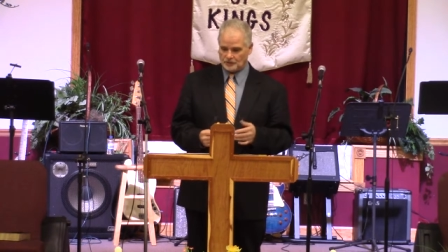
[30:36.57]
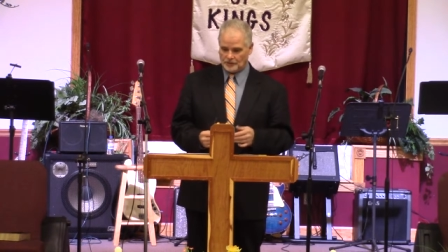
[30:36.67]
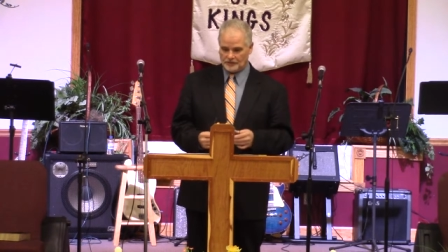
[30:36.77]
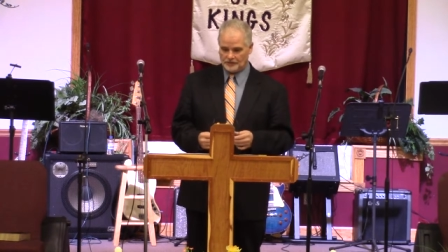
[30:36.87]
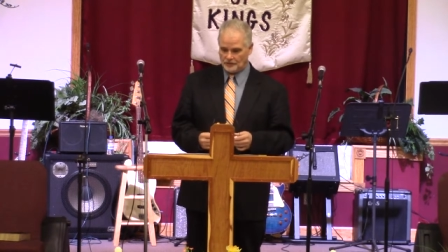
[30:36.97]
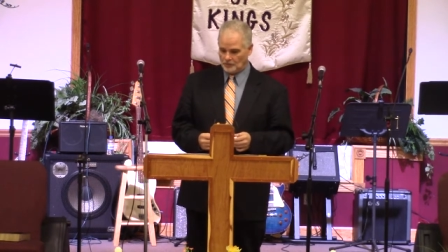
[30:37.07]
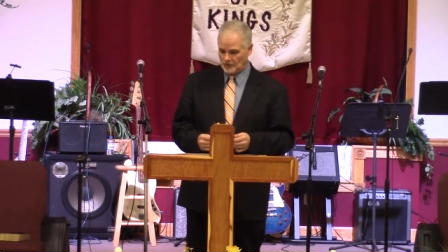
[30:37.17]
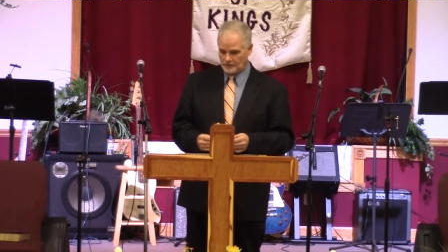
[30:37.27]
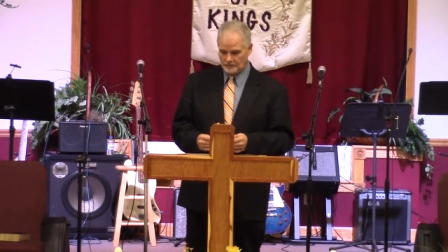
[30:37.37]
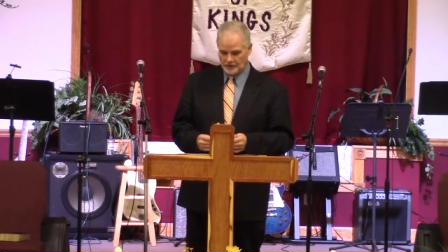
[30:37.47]
with,
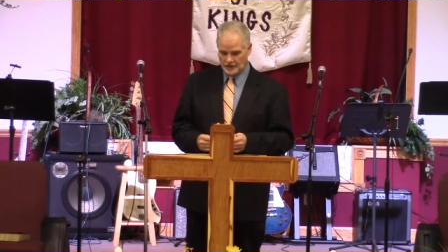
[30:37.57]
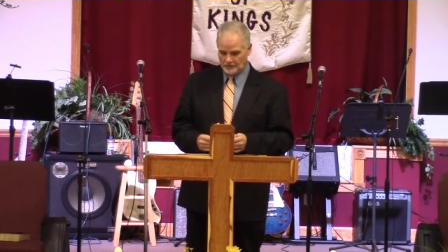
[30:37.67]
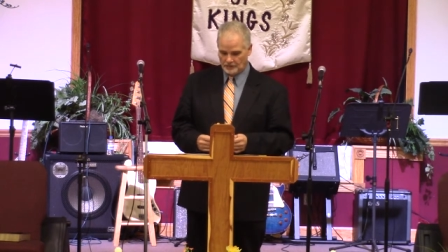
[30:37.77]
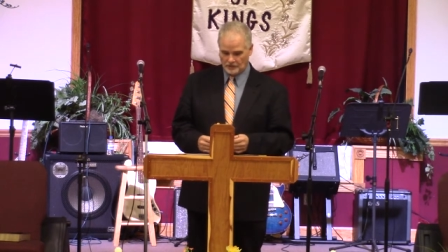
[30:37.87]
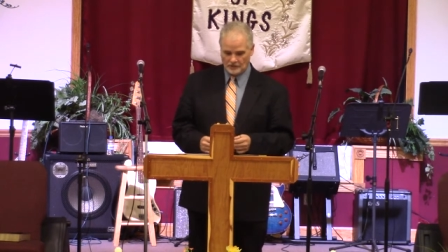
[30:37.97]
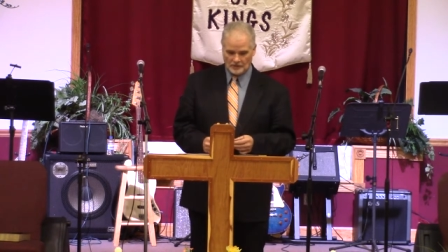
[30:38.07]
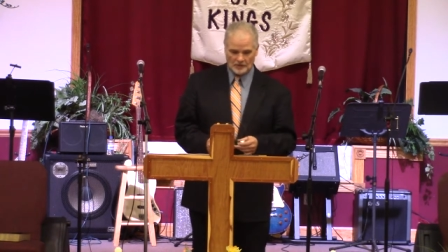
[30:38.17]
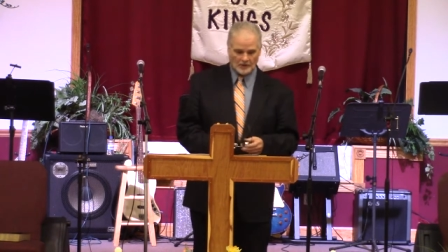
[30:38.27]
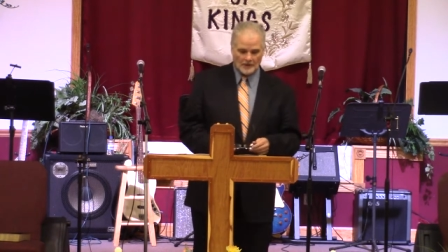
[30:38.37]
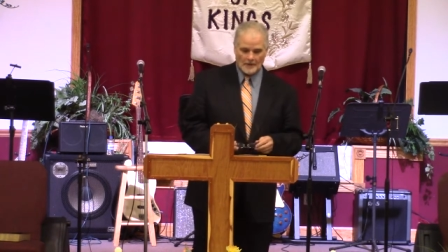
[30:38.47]
with people.
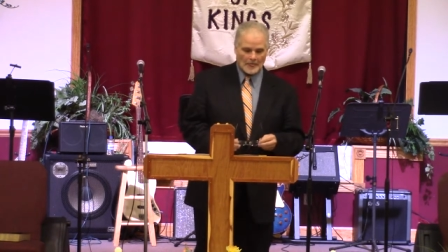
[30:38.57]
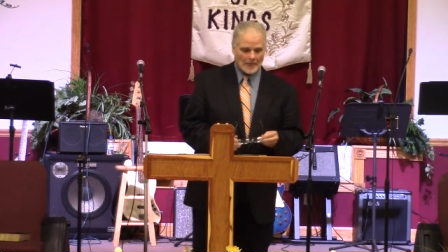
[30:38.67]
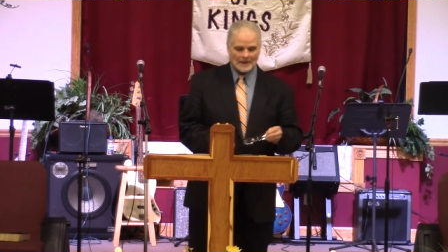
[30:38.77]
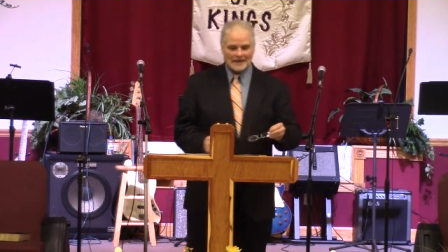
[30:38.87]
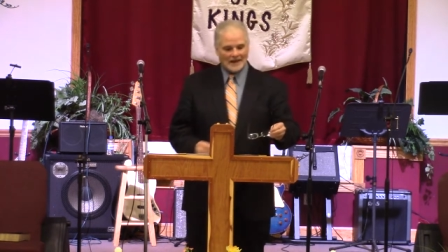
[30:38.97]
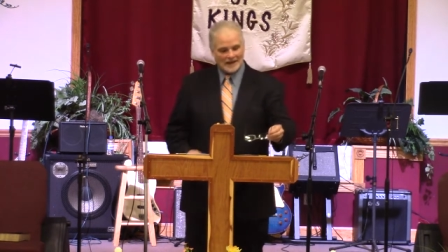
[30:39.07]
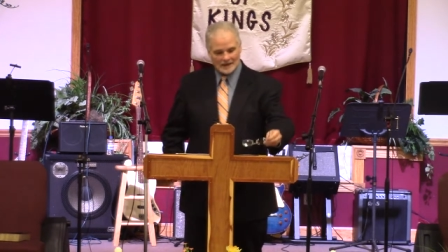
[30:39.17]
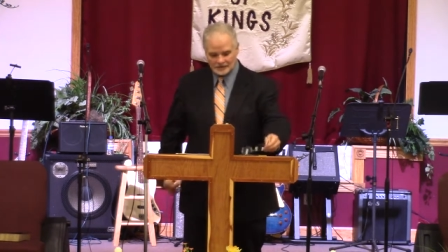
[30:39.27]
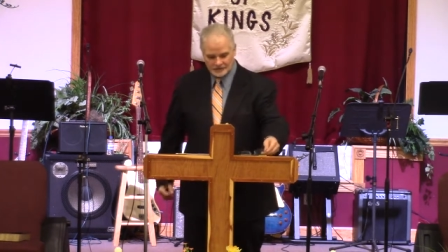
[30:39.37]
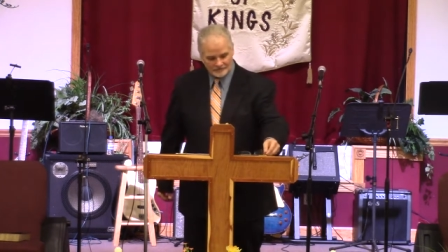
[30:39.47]
Guys,